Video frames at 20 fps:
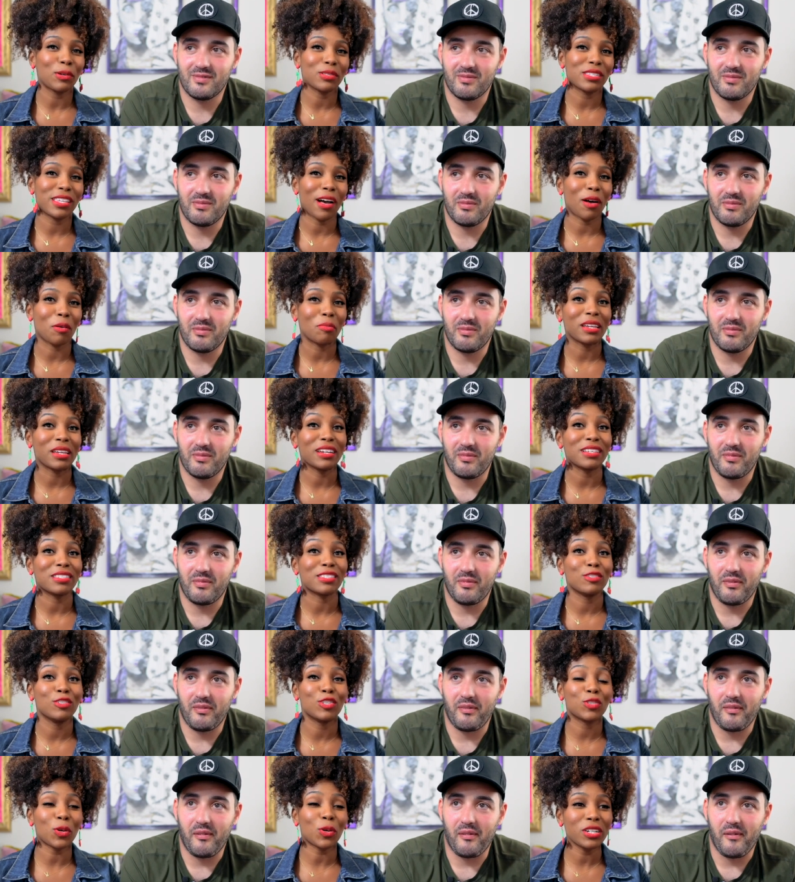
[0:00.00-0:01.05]
Speaker 1: hotel because
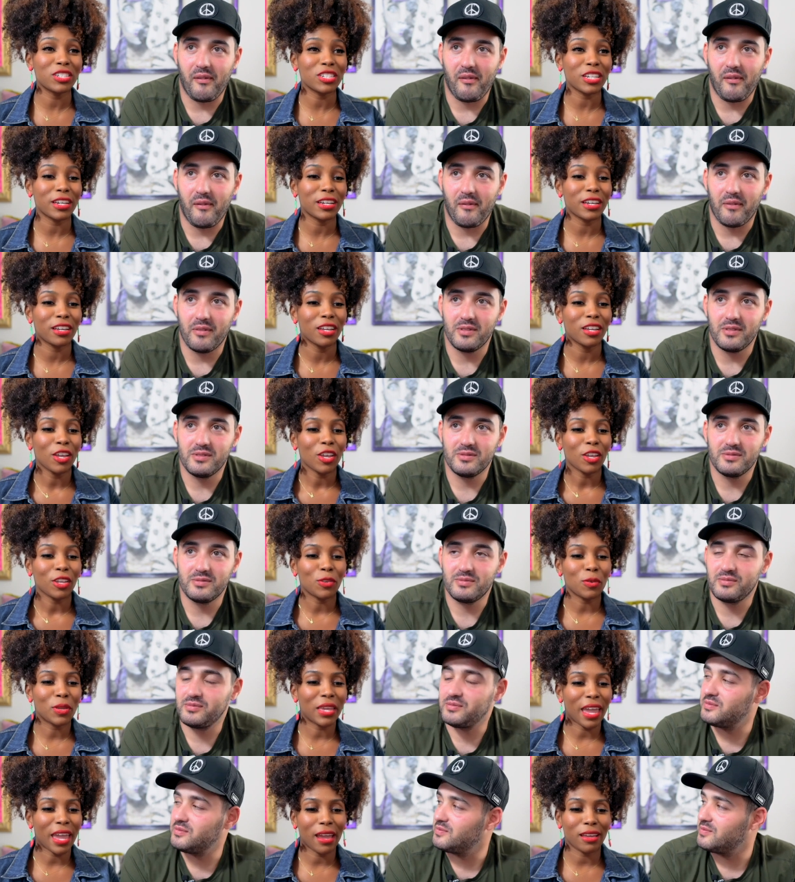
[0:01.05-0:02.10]
in Georgia, you
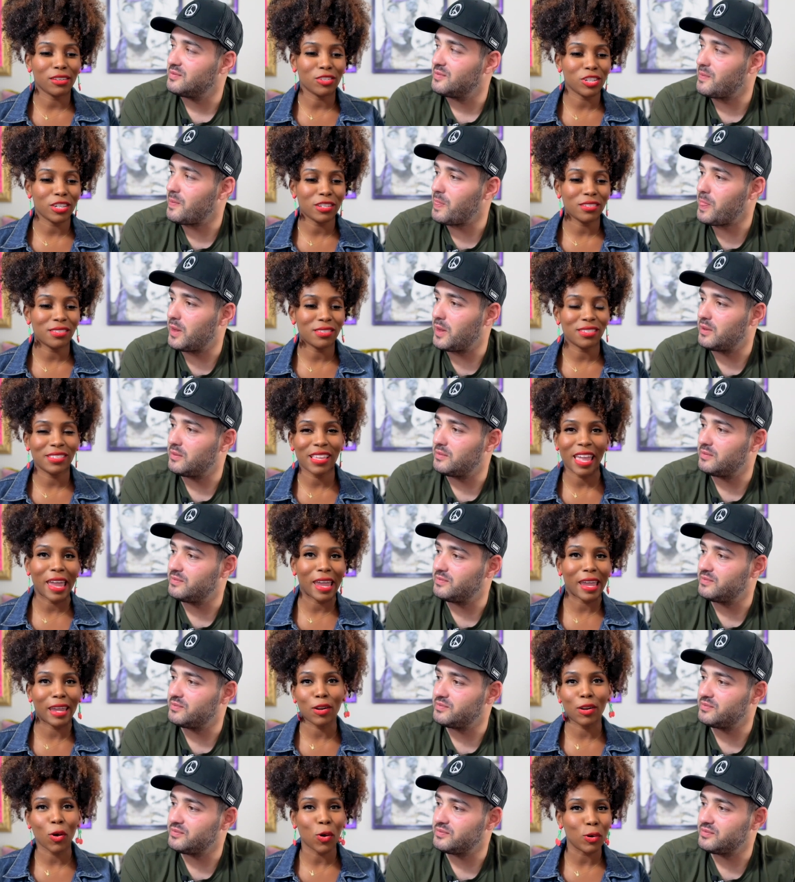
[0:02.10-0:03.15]
can't just
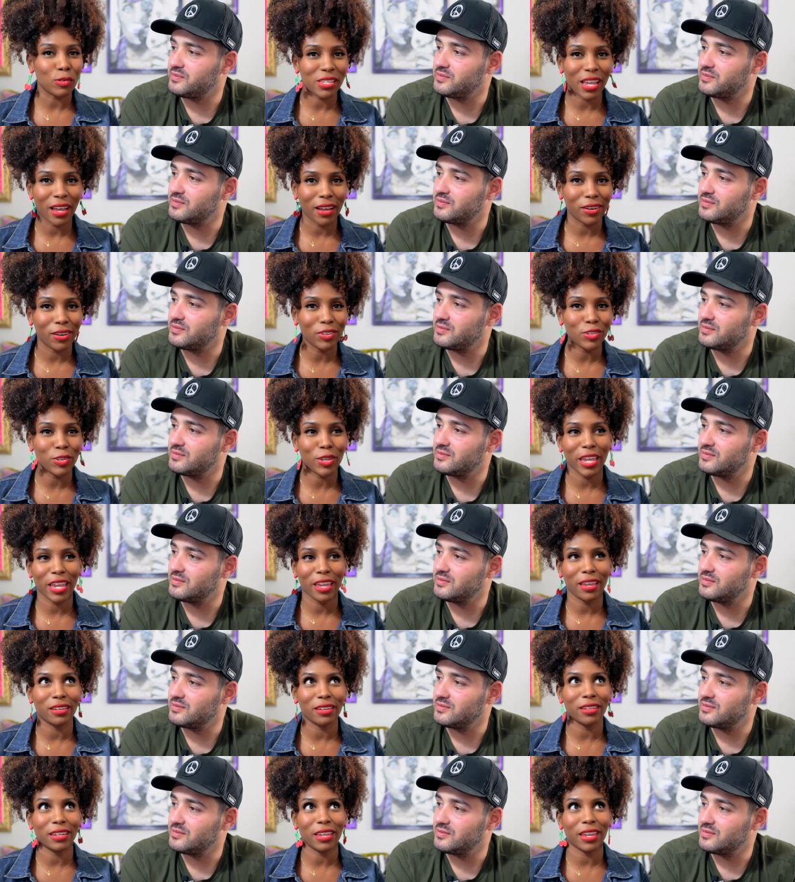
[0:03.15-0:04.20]
stay in a hotel. You
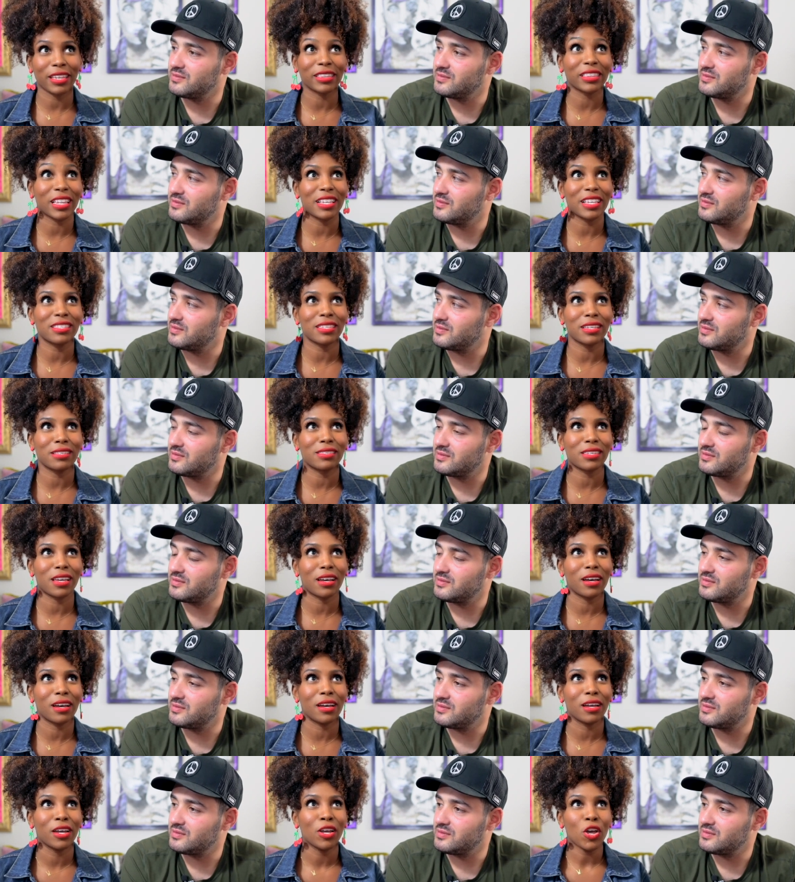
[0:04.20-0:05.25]
can't, unless it's
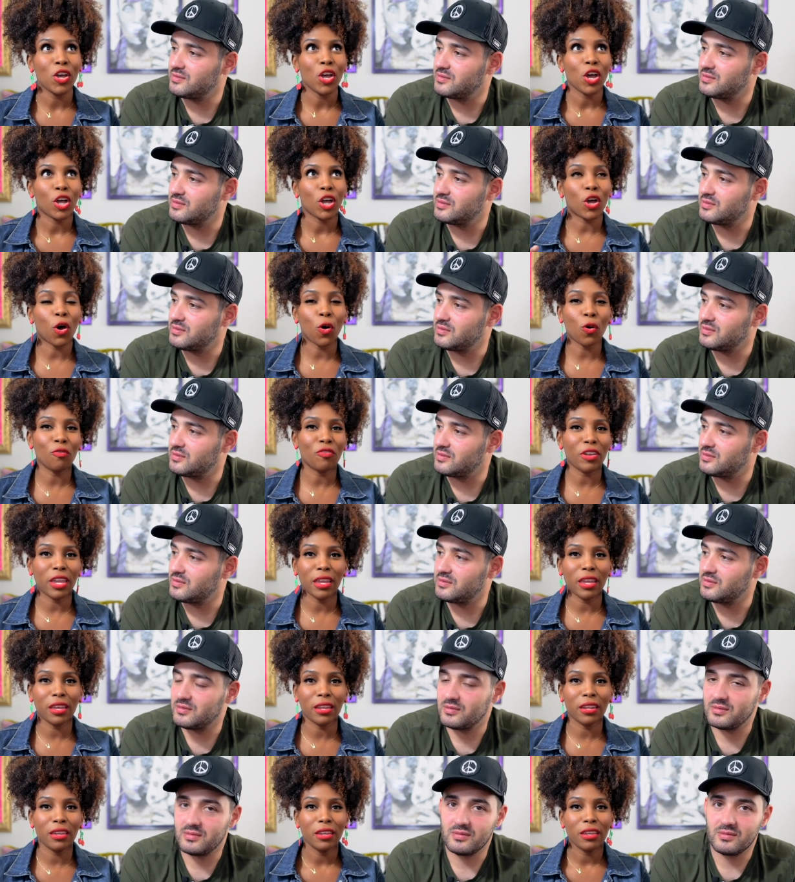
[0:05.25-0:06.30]
a
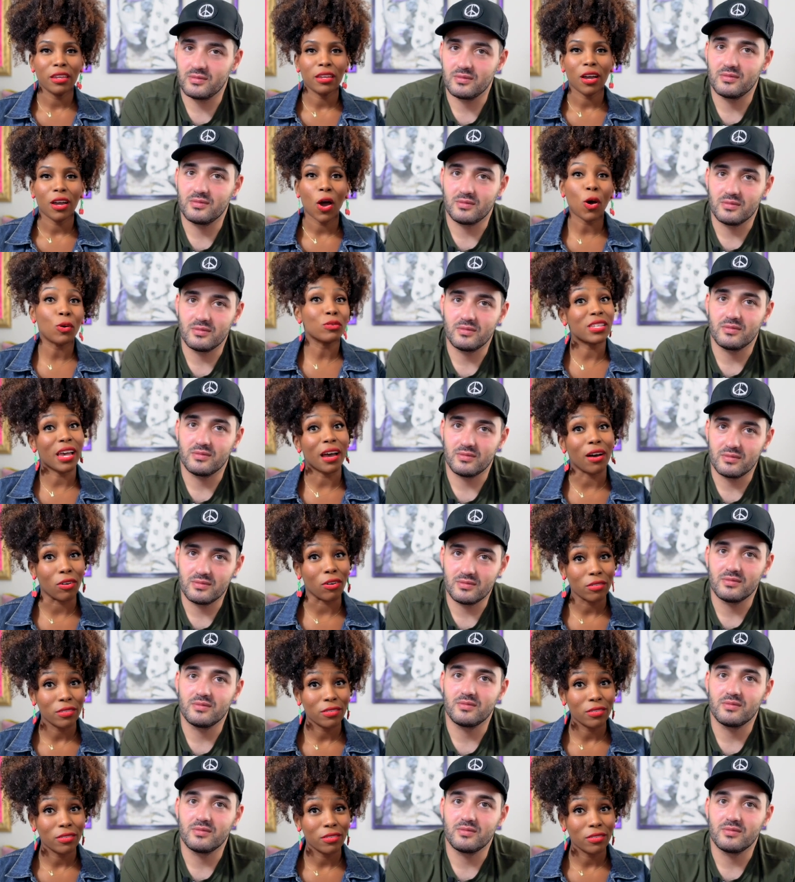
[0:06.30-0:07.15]
COVID hotel.